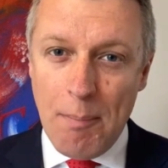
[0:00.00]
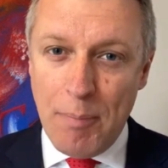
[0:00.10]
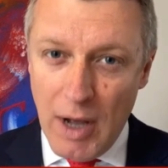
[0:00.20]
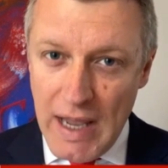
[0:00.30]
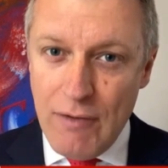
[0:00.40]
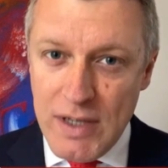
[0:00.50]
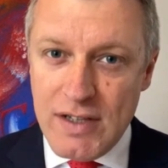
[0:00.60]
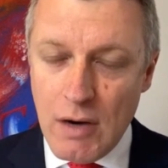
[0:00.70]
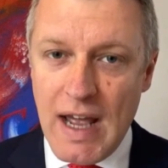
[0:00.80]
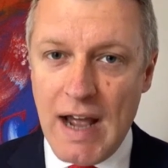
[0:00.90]
But if we
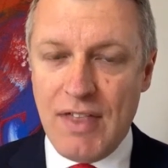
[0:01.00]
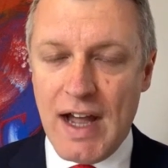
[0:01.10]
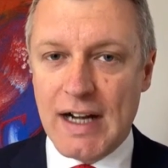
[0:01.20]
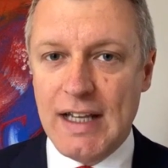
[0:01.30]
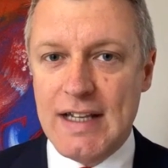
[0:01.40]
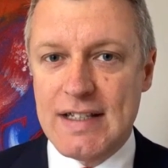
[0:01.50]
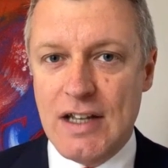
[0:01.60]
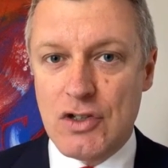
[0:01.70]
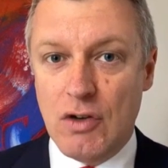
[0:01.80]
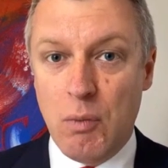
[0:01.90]
don't have that clear
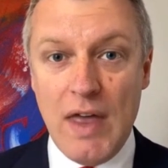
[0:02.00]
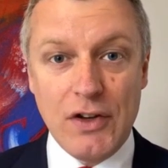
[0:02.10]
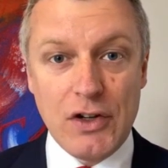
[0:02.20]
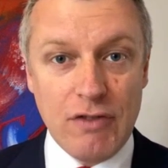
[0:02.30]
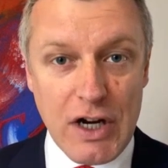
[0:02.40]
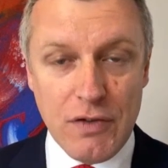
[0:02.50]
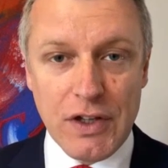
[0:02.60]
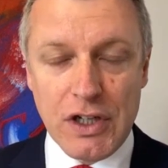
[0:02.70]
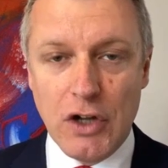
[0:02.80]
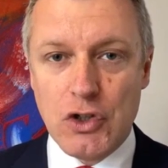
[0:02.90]
sense of where the
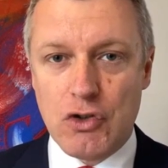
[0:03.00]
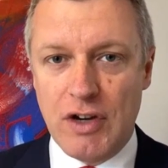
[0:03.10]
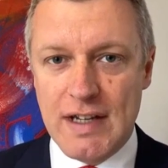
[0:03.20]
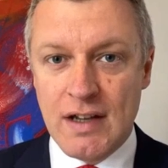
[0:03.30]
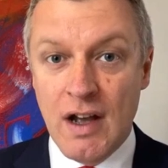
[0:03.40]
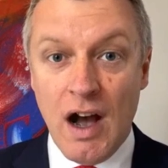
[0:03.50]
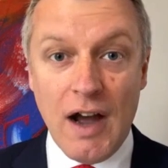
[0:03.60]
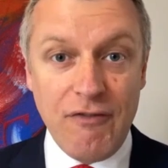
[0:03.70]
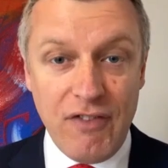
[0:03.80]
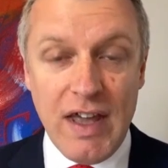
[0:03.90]
direction of the country is,
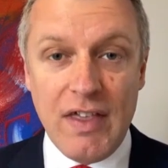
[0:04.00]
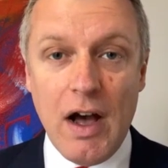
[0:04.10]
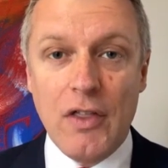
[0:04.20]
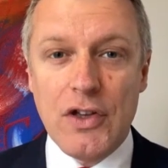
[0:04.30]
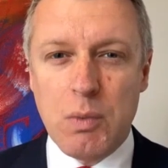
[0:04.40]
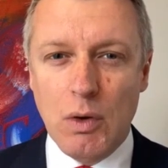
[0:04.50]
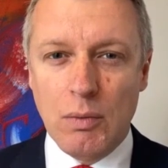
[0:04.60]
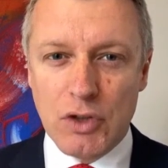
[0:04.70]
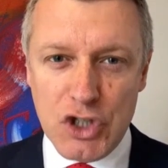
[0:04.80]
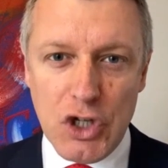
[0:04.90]
I fear that others
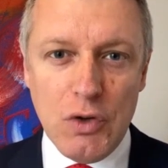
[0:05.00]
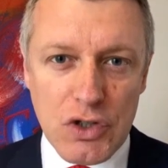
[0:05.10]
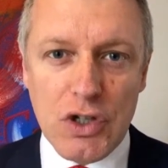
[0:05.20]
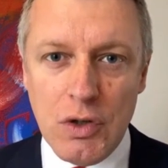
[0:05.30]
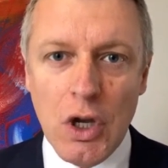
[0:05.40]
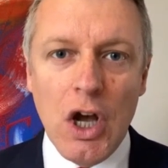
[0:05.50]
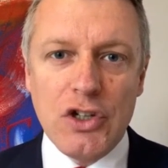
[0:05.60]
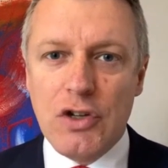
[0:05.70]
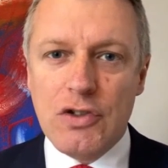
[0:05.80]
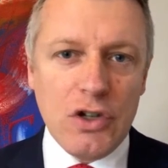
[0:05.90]
will choose to
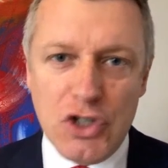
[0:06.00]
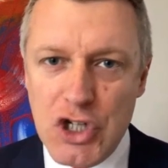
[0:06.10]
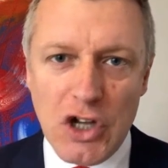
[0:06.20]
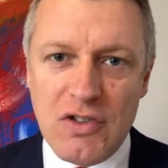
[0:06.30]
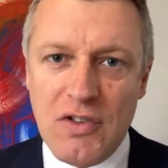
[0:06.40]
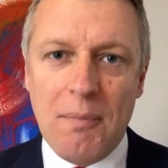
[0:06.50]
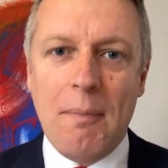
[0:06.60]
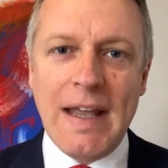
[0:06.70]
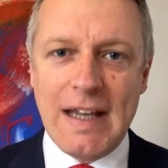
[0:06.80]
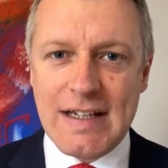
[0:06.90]
just
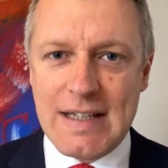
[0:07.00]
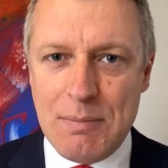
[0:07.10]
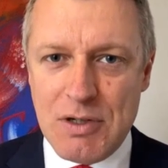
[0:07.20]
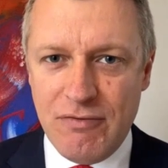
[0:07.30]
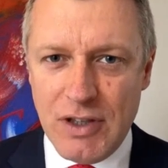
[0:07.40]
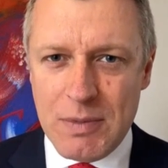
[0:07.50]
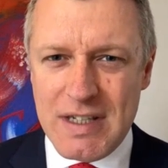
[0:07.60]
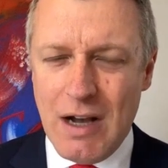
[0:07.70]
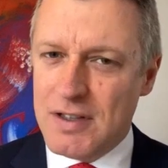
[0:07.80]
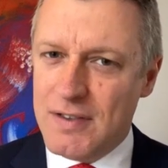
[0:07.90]
make an exception for
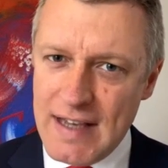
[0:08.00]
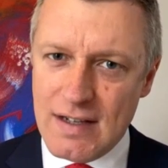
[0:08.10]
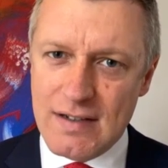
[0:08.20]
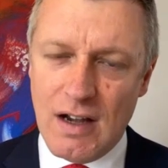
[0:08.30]
themselves. And that's a